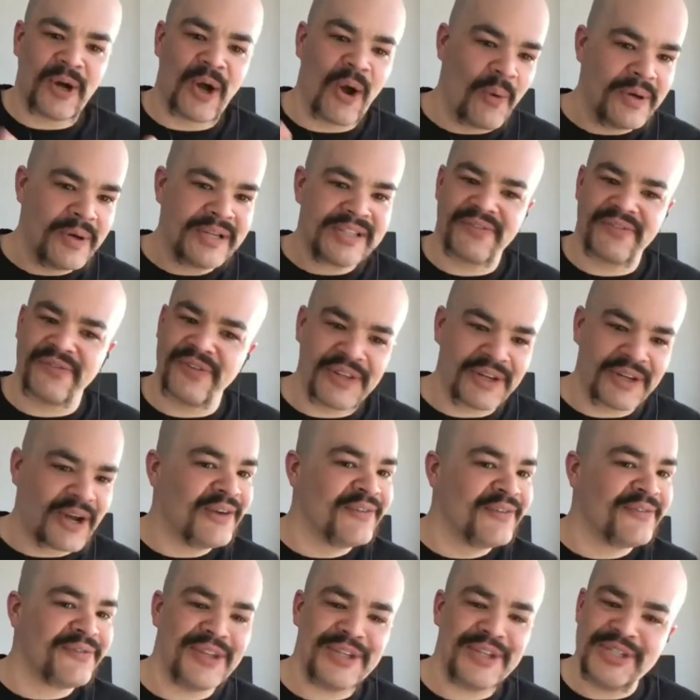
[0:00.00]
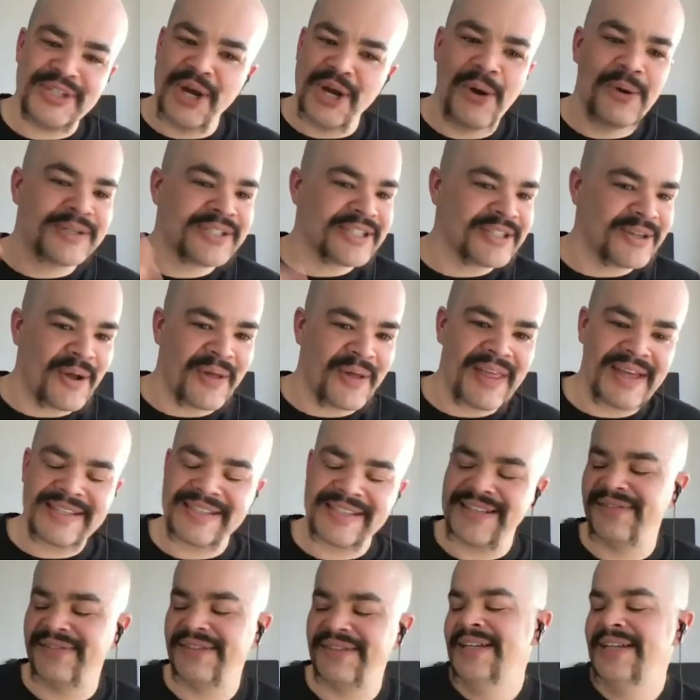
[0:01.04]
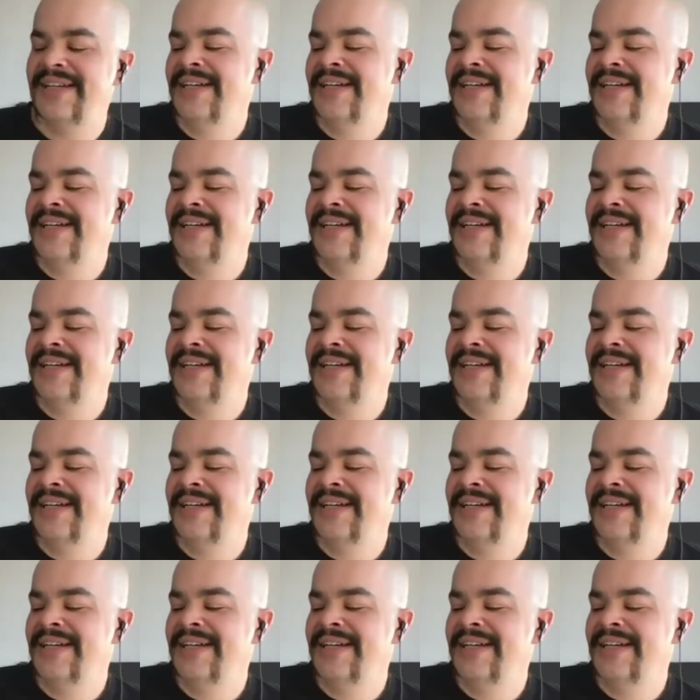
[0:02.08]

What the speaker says: always for the jokes and all that stuff.